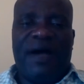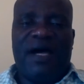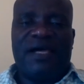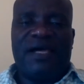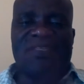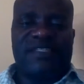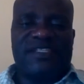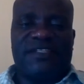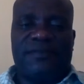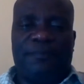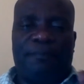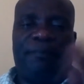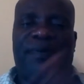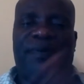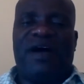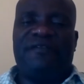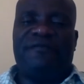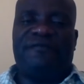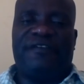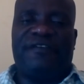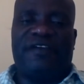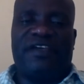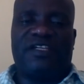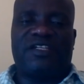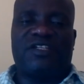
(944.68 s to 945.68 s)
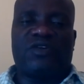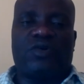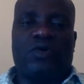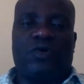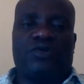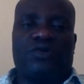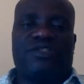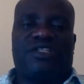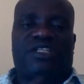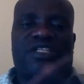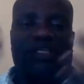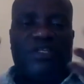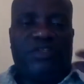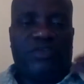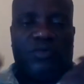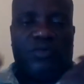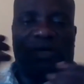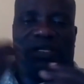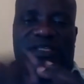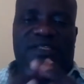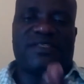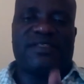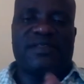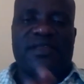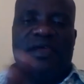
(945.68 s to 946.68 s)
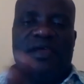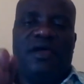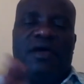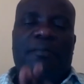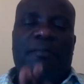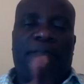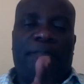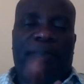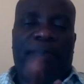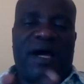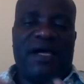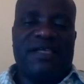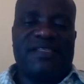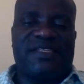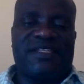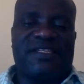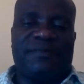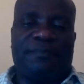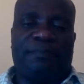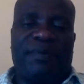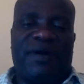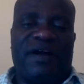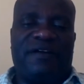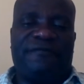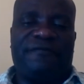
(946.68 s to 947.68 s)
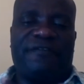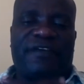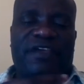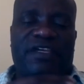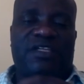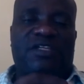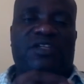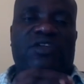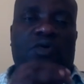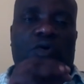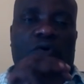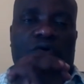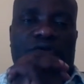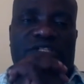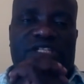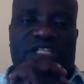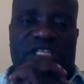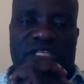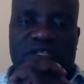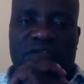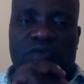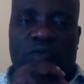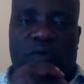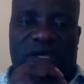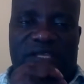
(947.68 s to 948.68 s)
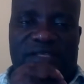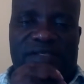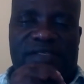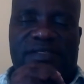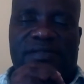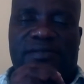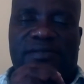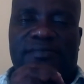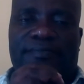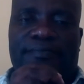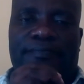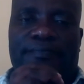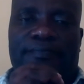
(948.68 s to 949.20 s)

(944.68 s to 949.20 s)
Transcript: past perfect continuous, past perfect continuous.